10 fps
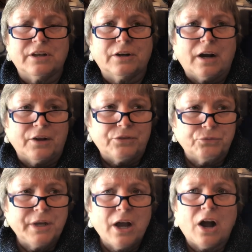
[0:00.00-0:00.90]
There are
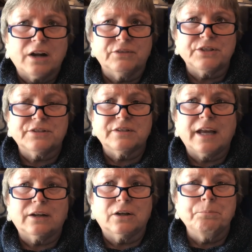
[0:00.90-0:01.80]
3 harvests
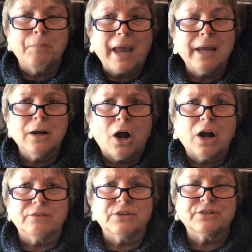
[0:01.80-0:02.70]
that are main
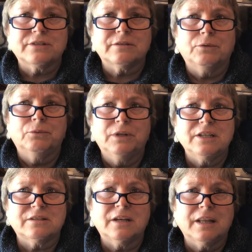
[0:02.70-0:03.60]
harvests
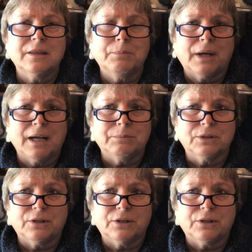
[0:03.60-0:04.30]
listed in the Bible.